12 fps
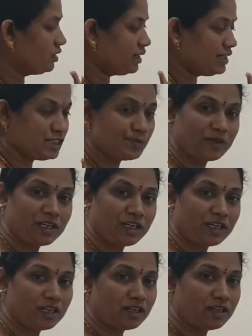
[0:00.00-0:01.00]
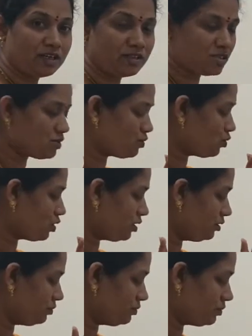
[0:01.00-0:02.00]
inspiratory reserve
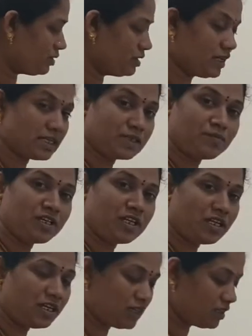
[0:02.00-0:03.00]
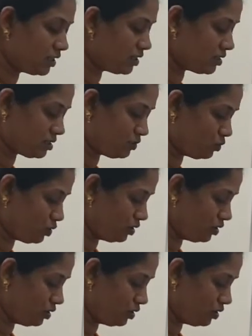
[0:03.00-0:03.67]
volume, expiratory reserve